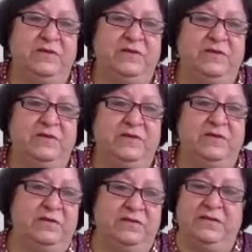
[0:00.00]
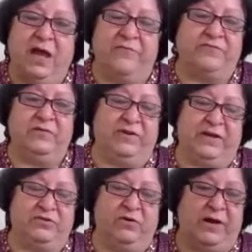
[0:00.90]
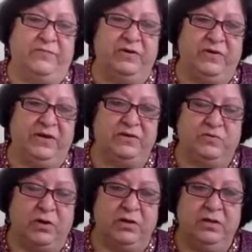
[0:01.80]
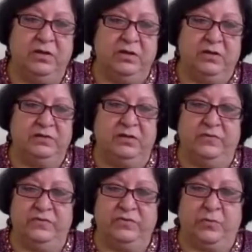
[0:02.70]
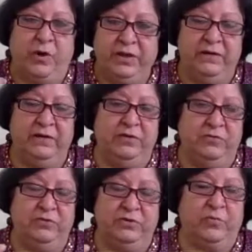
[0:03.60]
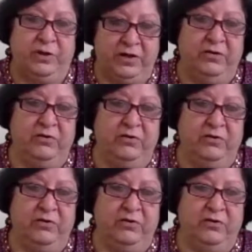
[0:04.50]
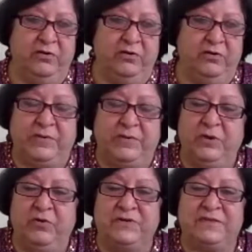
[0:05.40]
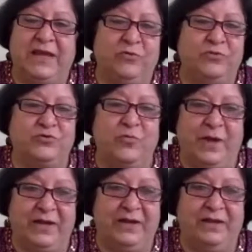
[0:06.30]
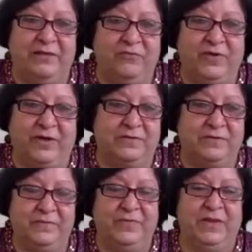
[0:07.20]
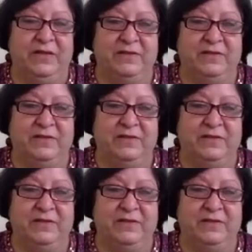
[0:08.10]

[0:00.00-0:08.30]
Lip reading: It's an after effect. So after effect is what the body, the body in a human being. There's something called psychosomatic effect.